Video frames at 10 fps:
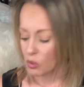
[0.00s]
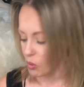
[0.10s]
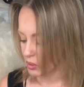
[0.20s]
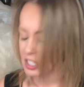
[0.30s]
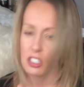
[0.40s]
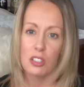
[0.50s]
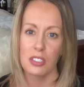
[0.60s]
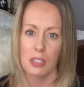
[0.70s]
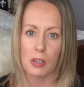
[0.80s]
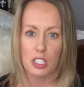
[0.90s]
You won't need to use
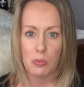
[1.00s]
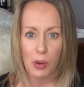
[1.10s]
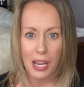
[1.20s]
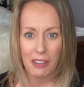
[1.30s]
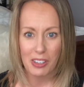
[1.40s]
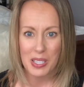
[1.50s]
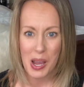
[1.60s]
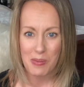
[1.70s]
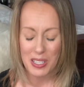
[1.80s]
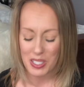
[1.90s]
as much spray every
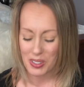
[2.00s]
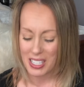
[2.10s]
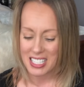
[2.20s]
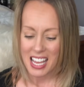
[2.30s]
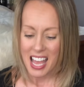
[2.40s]
time you do it.